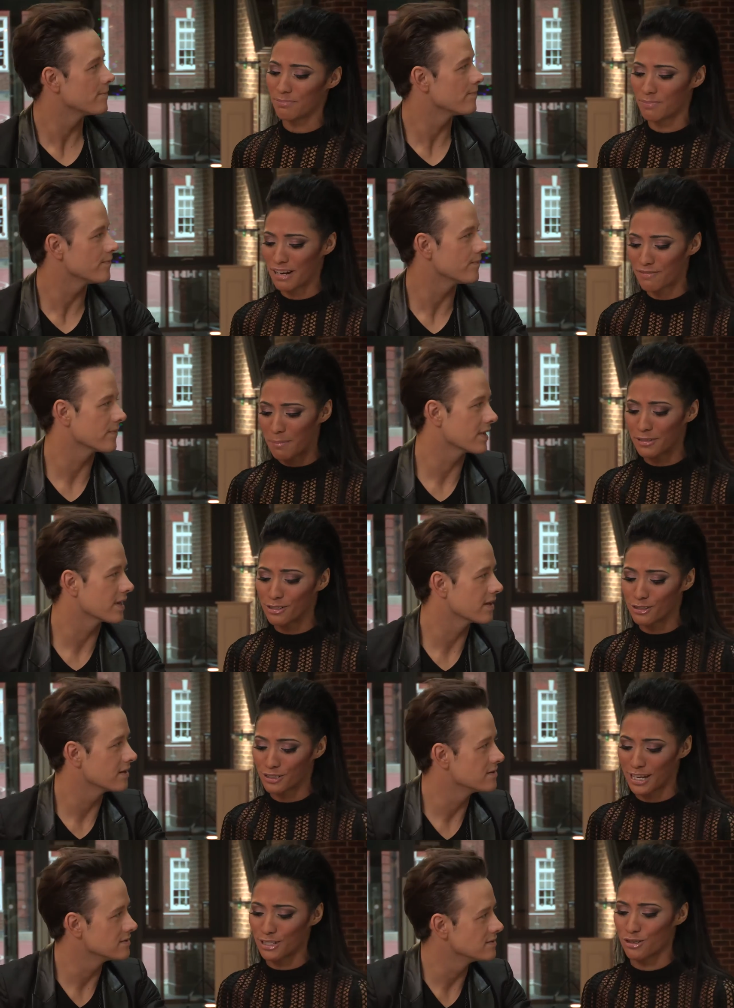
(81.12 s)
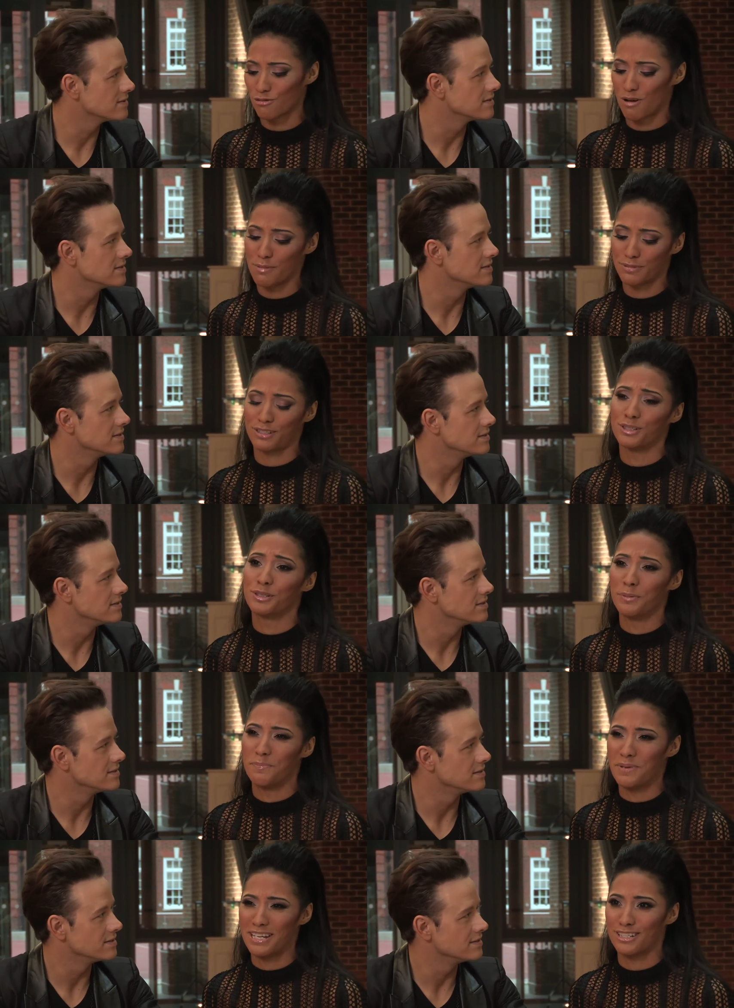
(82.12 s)
Speaker 1: My family used to take drums to the
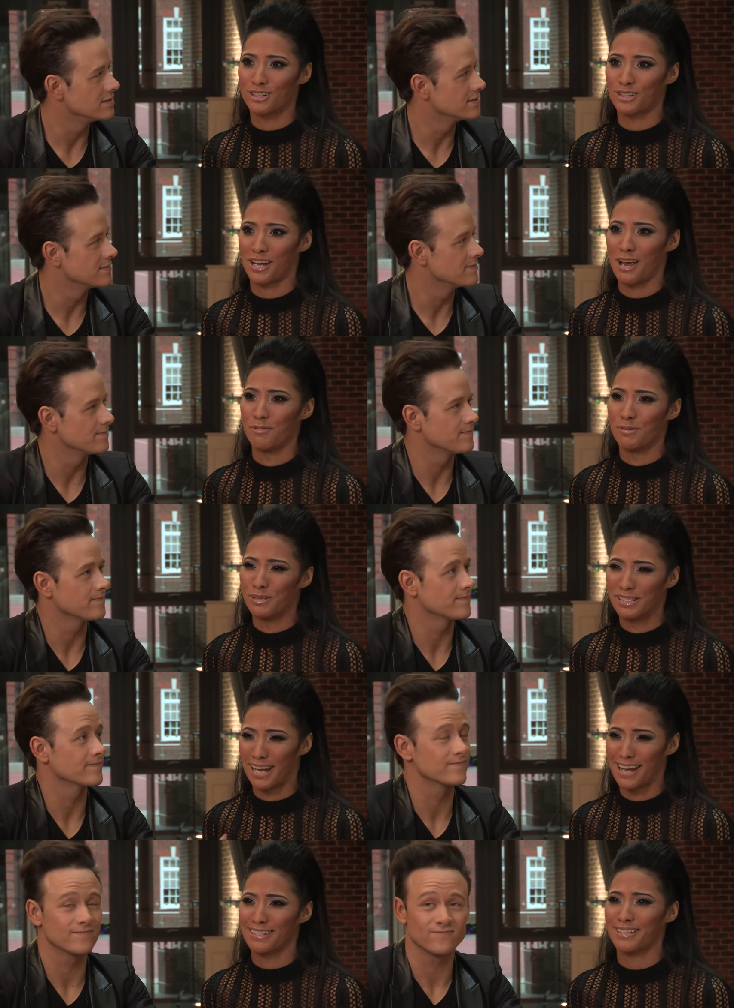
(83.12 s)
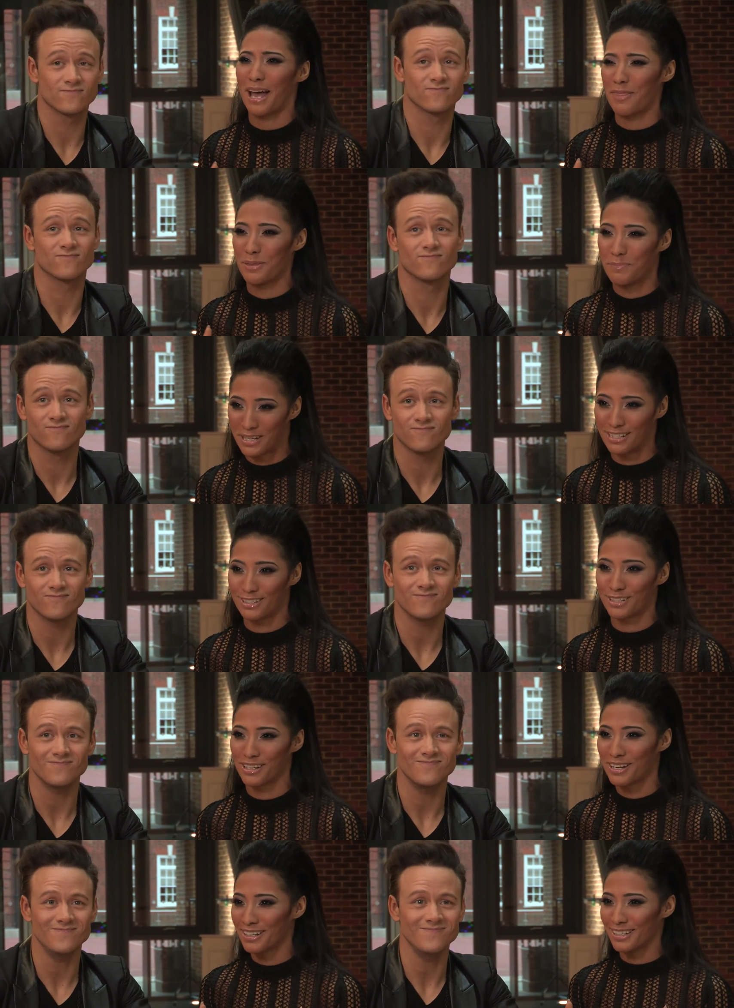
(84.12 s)
beach, and we would dance at the beach,
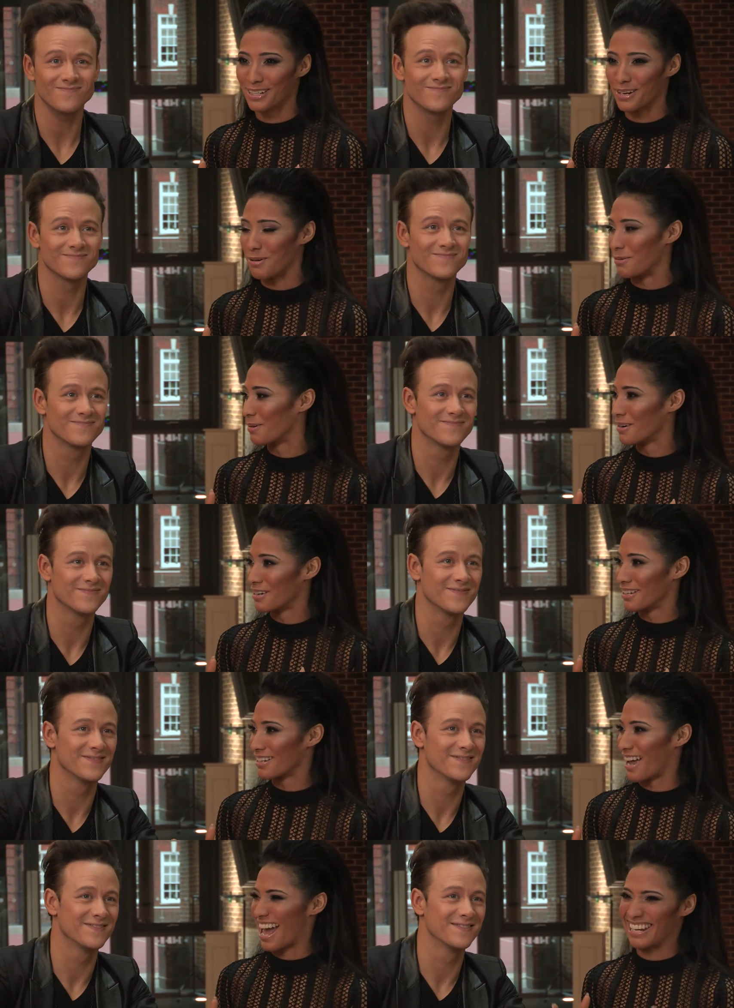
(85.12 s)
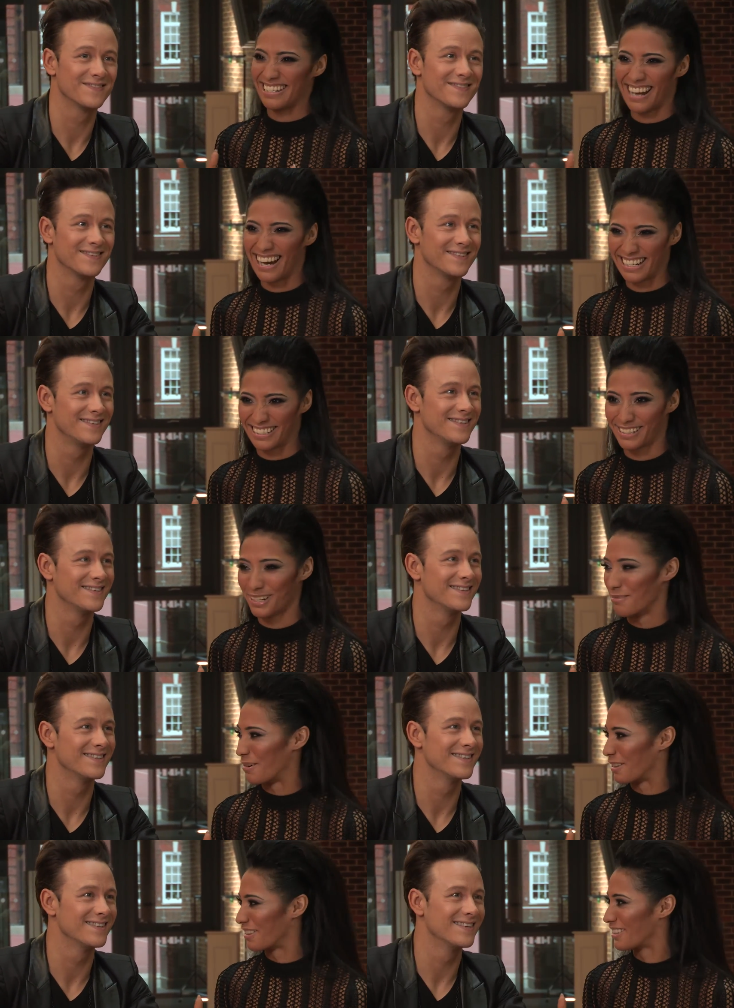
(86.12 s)
you know, at night
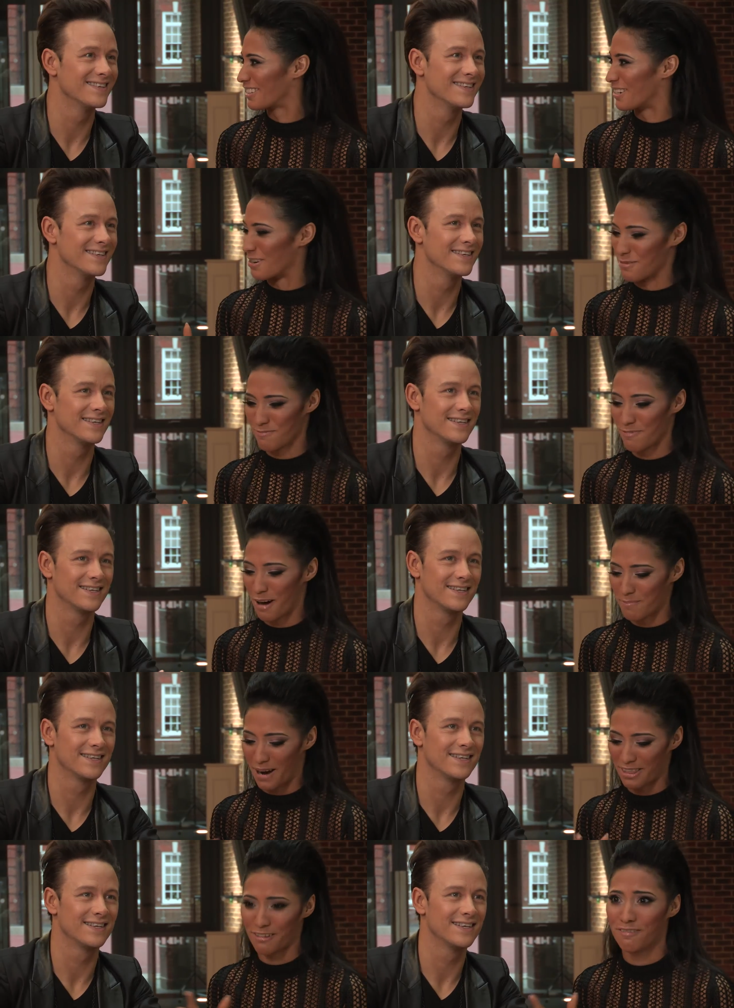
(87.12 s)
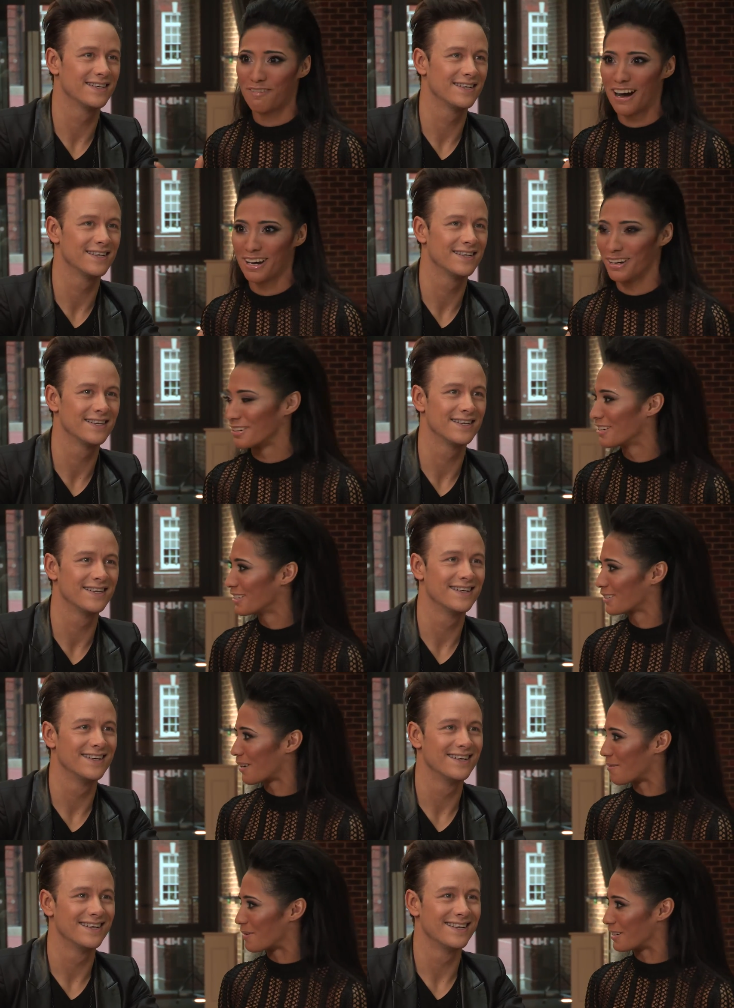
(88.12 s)
with, you know, by the fire.
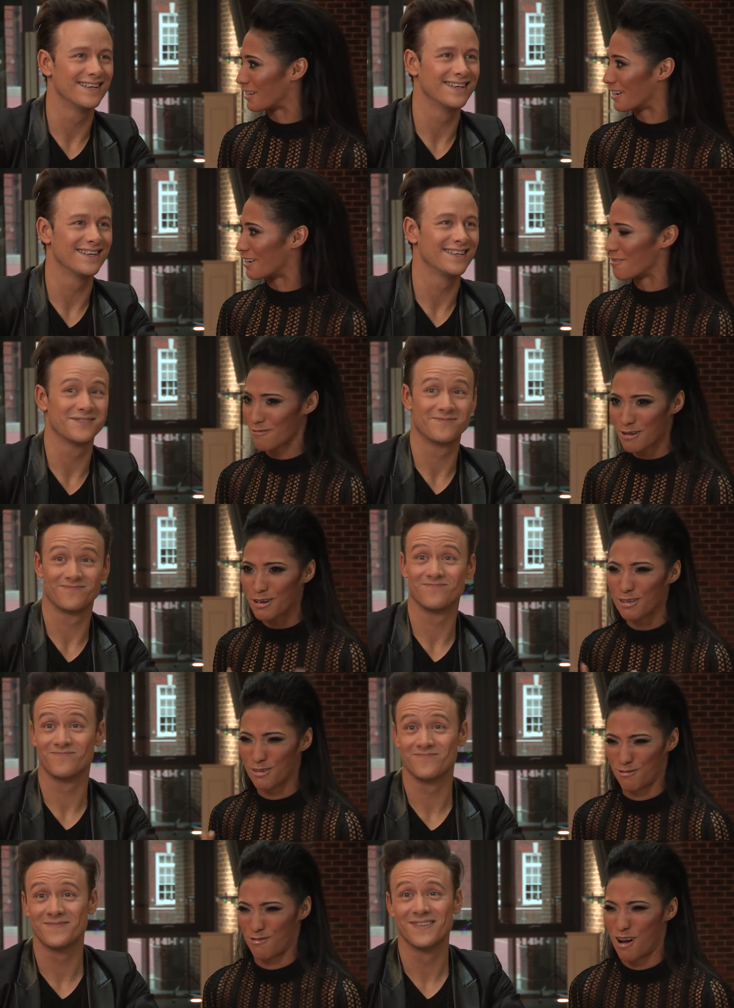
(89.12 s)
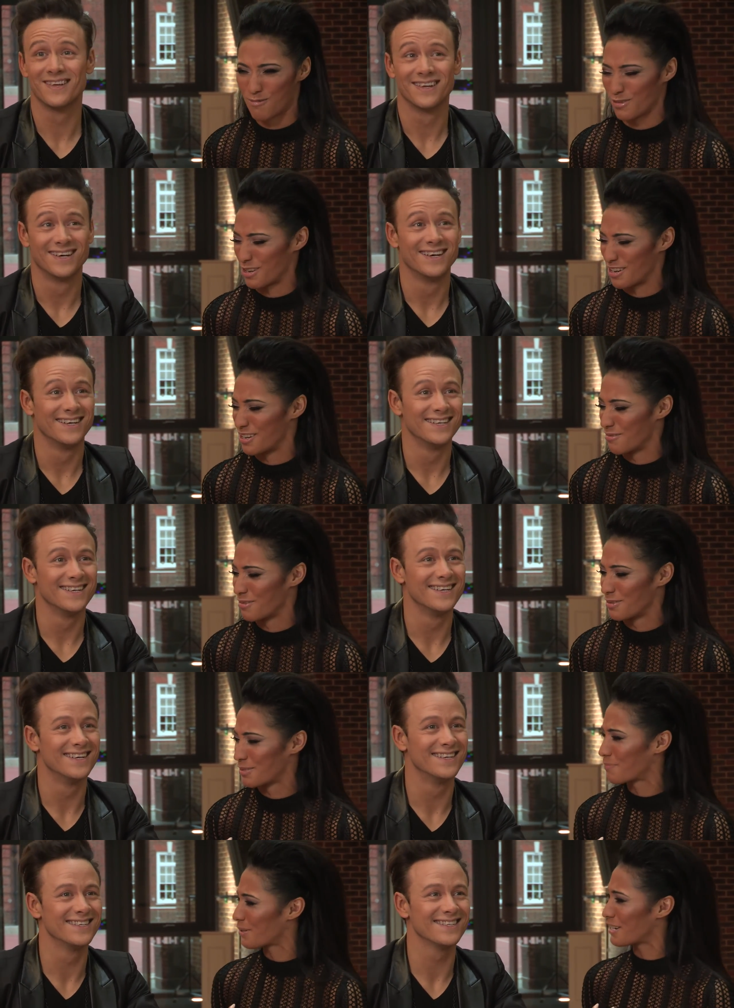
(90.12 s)
So I mean, real drums, and it
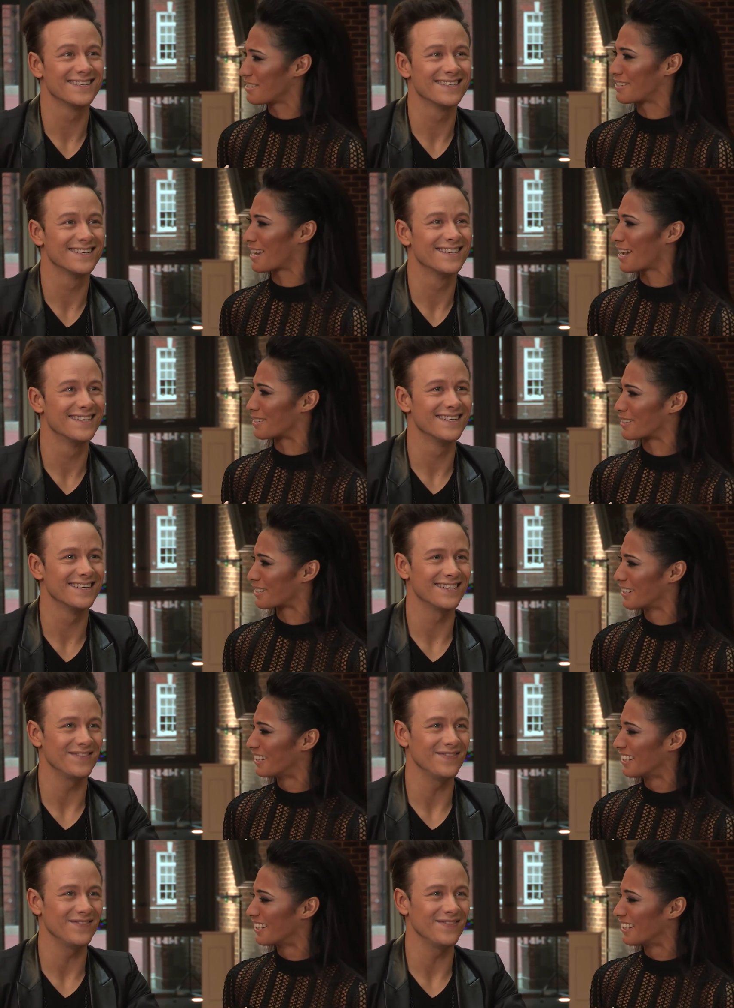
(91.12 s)
was pretty intense.